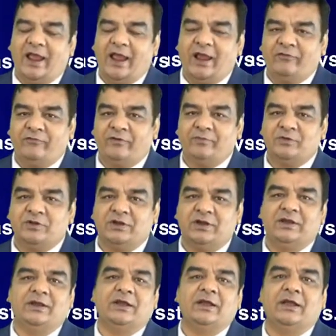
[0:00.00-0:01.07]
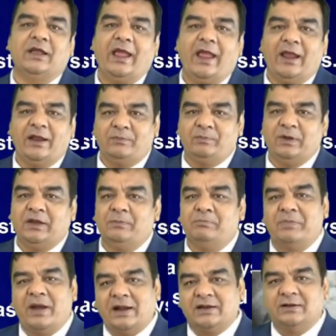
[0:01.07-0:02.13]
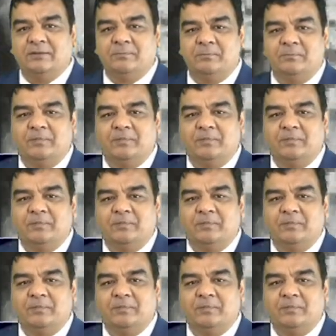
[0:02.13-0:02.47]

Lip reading: FMG NBE pattern,